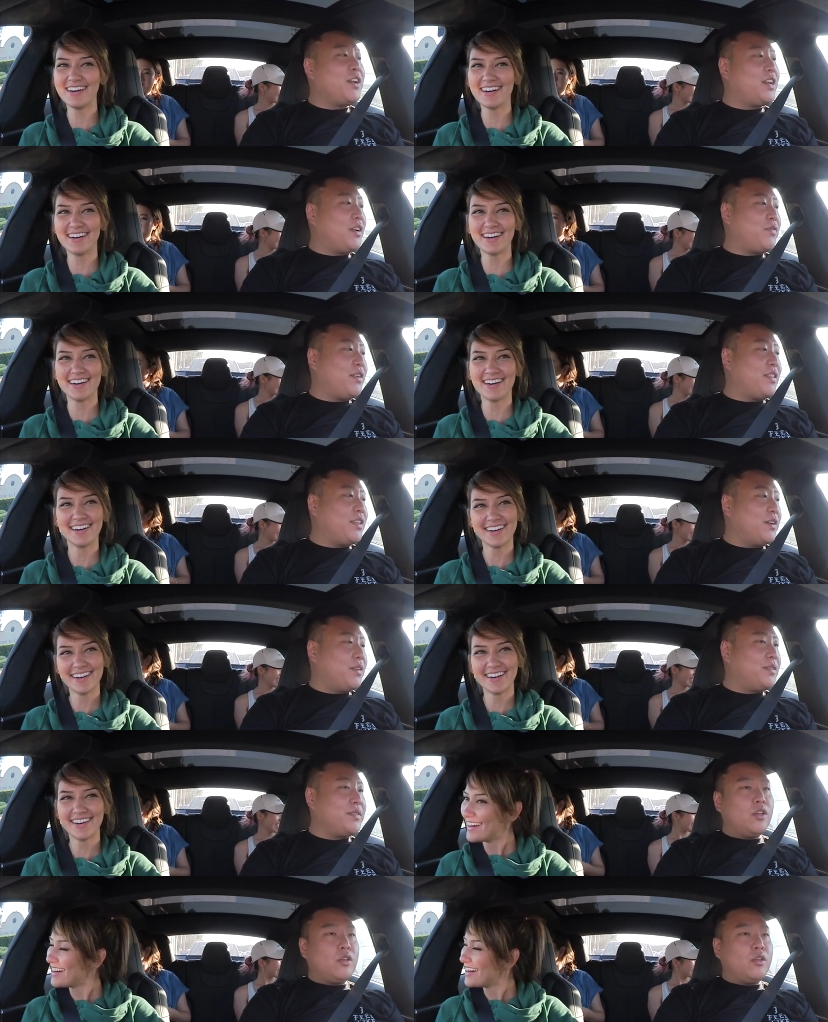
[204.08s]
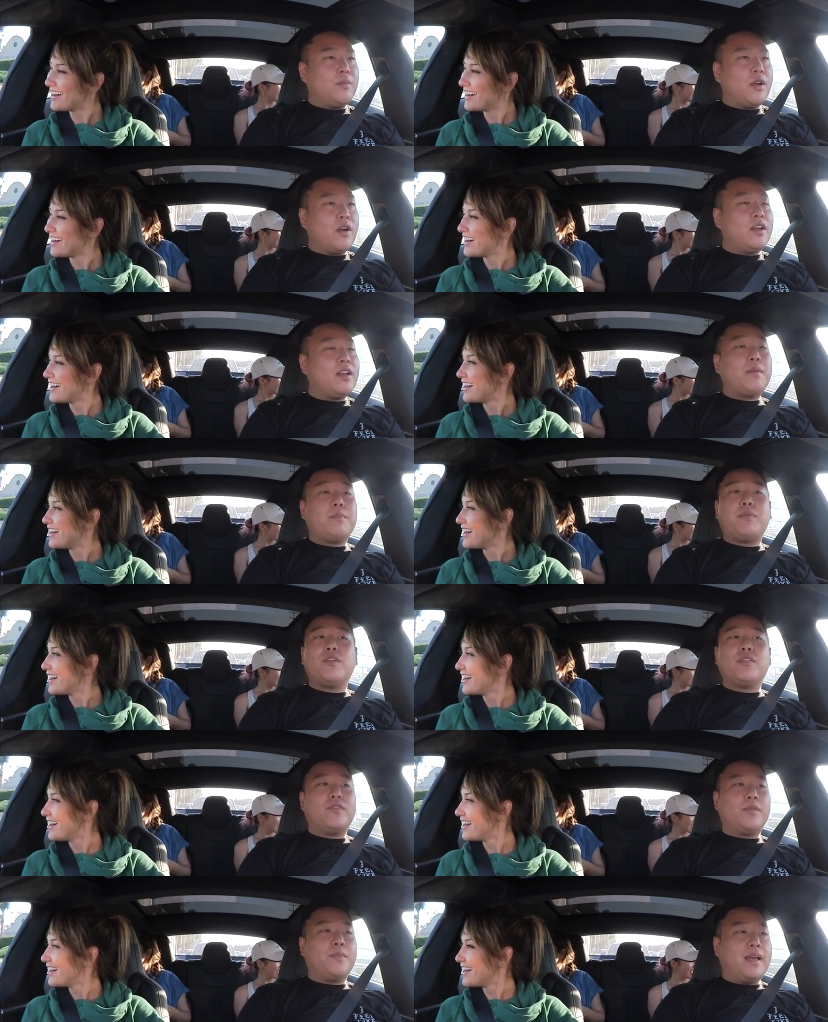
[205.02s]
Speaker 1: You're different though. You married a
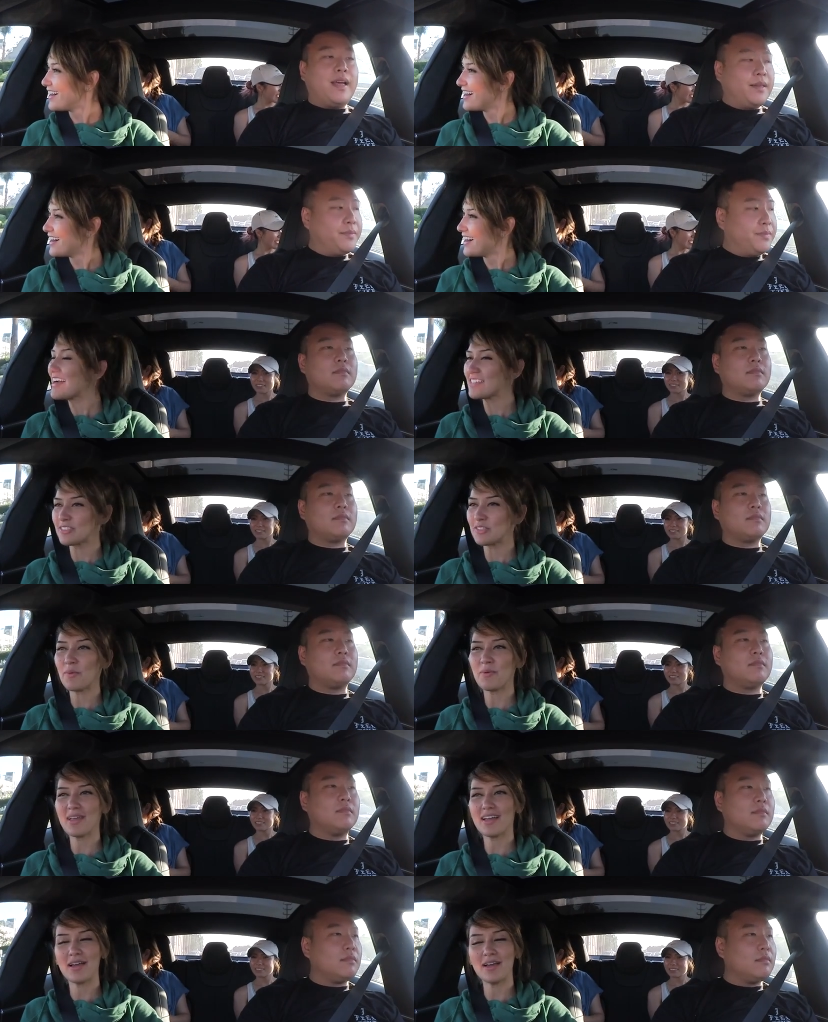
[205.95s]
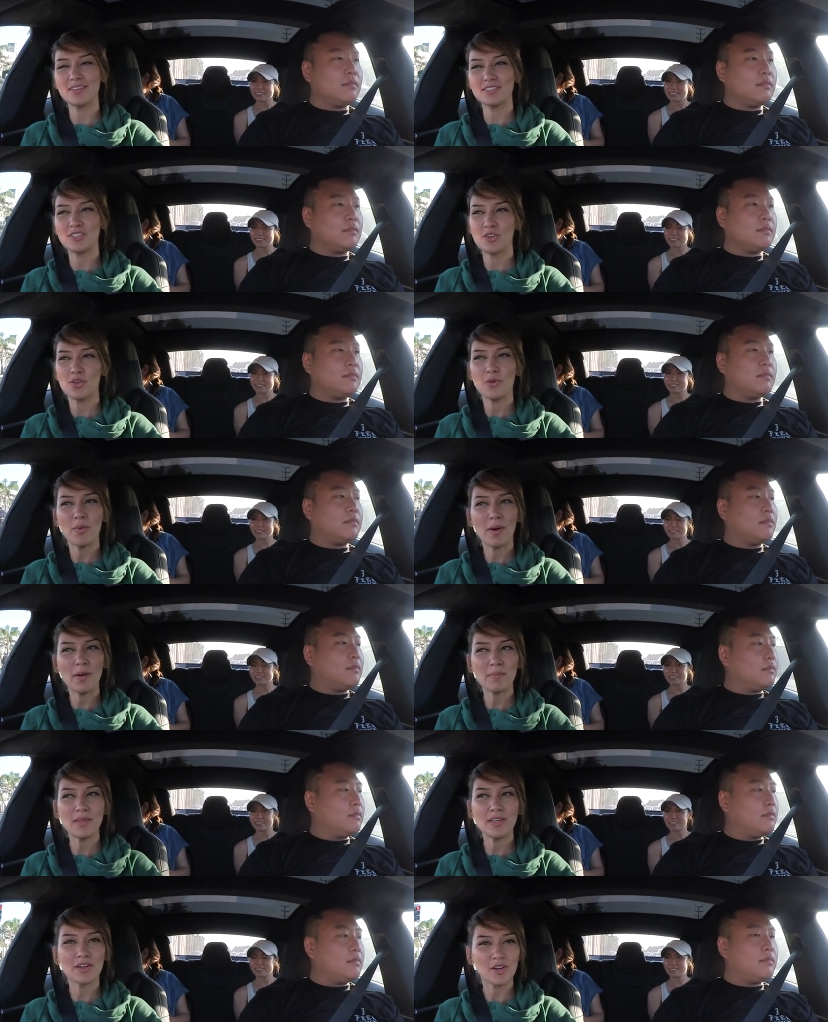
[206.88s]
beautiful man.
Speaker 2: Don't uh, do you
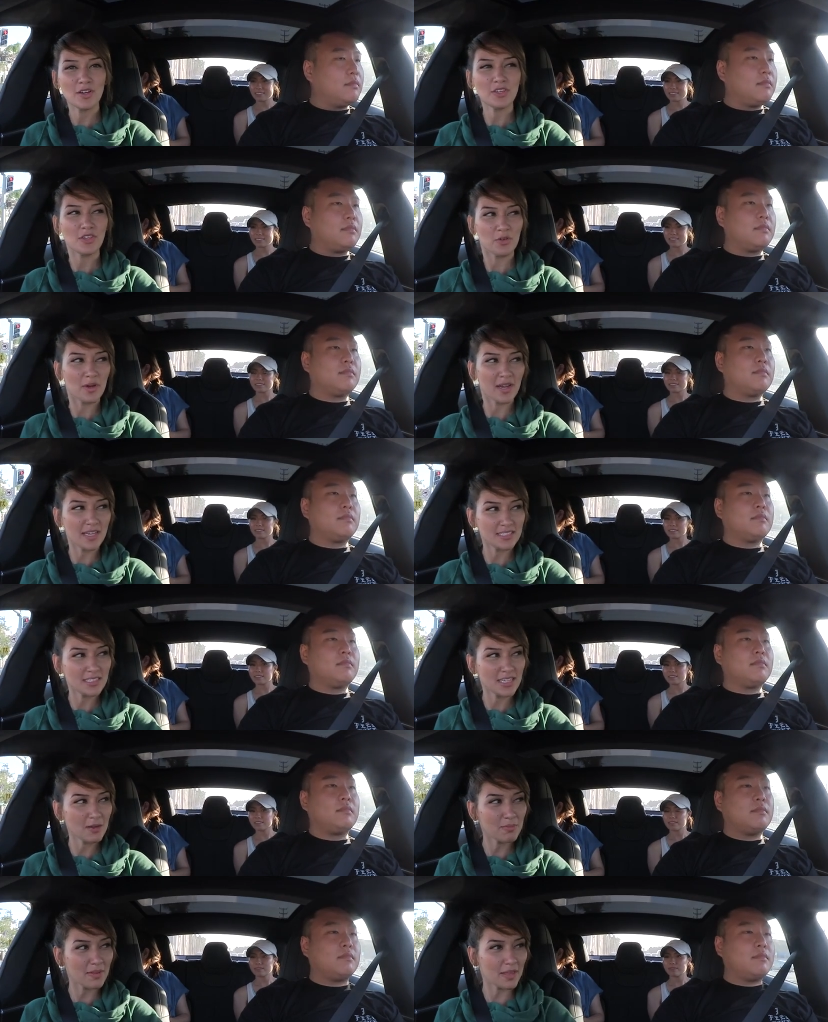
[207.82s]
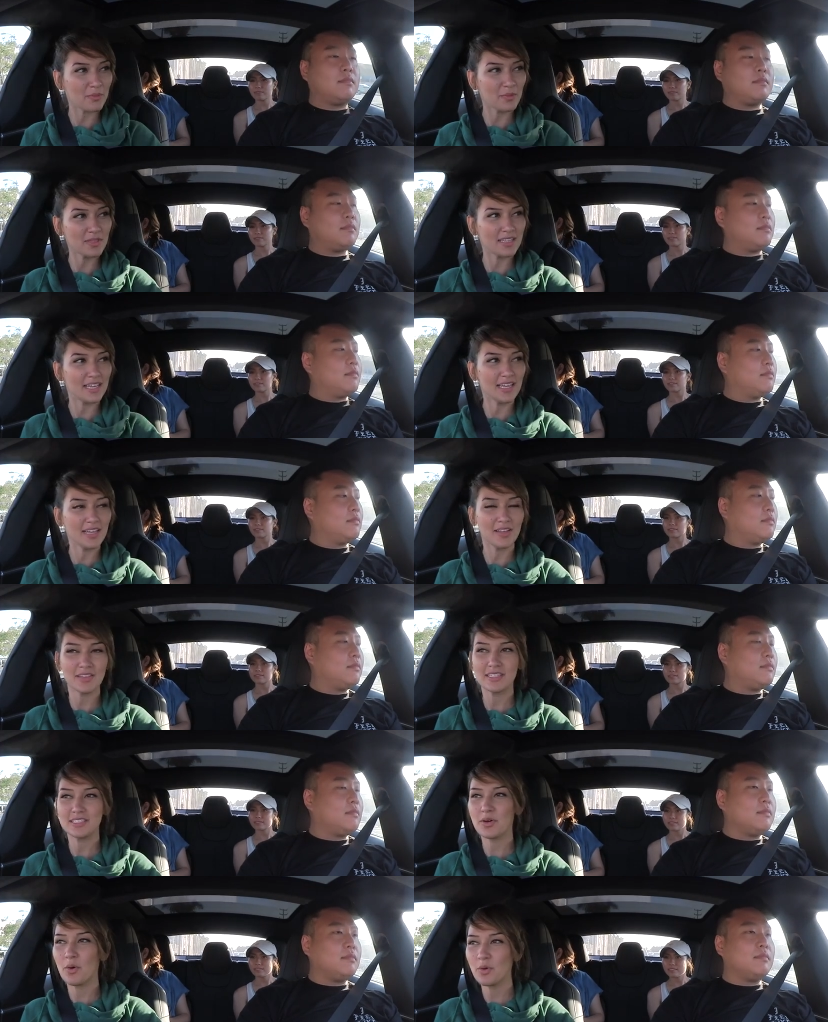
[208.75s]
want me to hook you guys up? Like, what the hell?
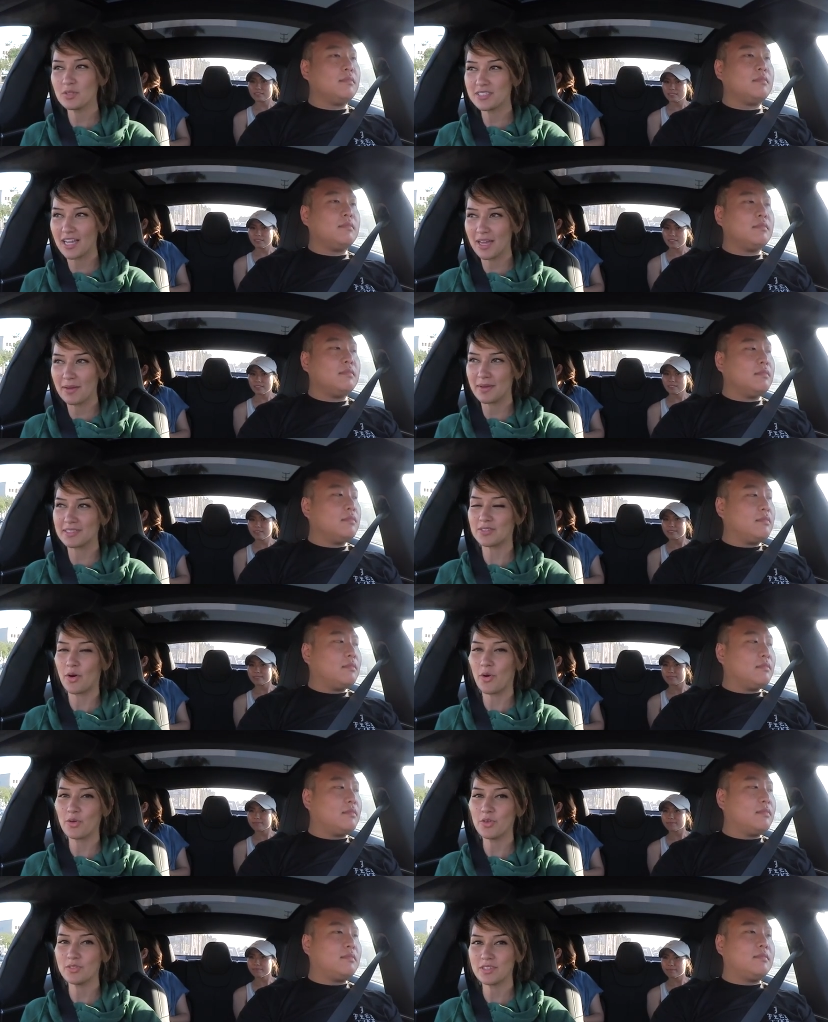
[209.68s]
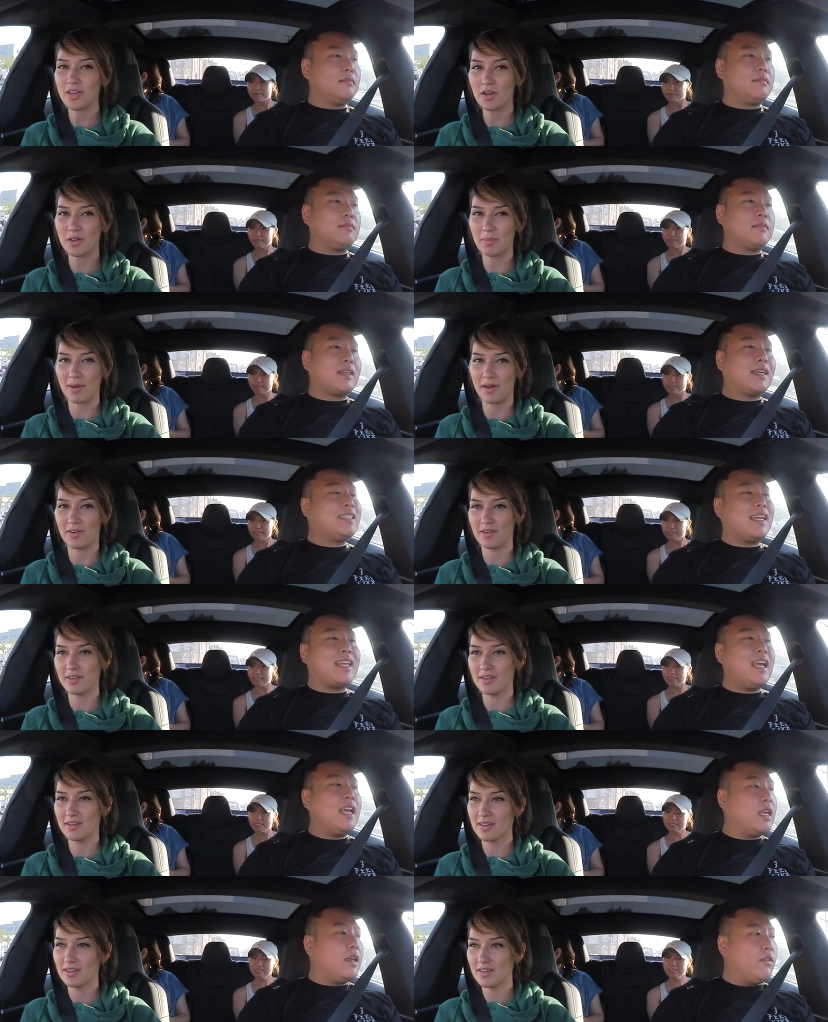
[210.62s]
This whole time, that's all you talk about. Because I
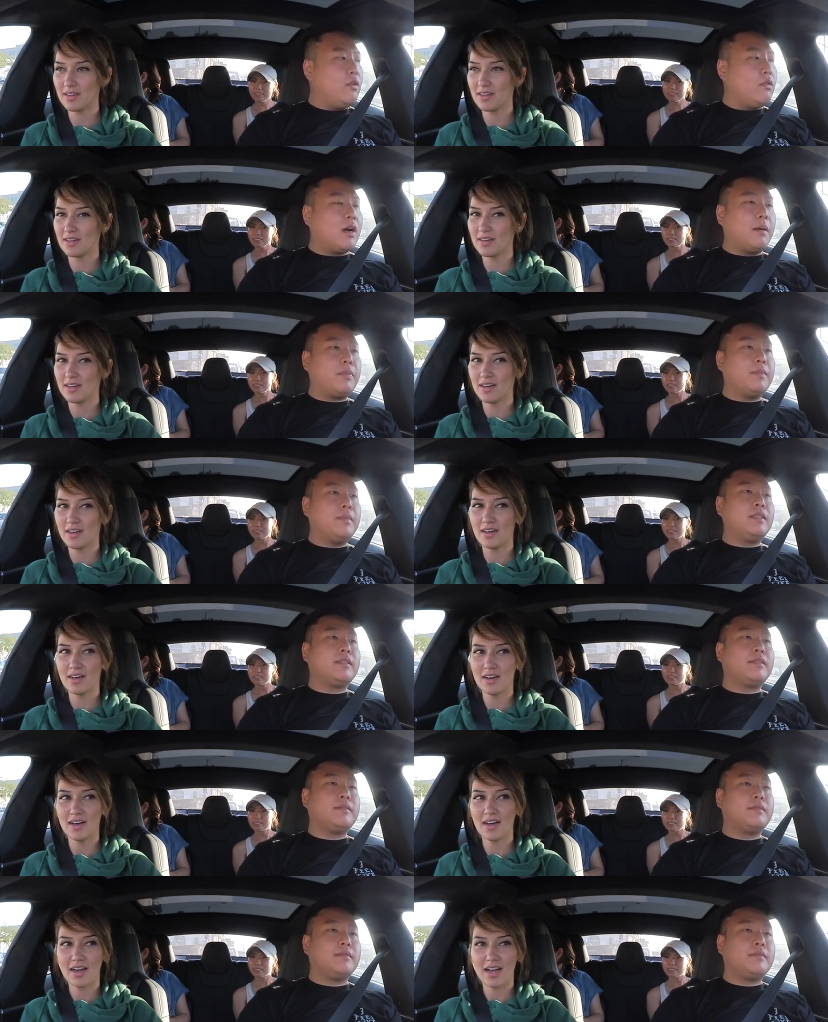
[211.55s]
Speaker 1: can't give you compliments.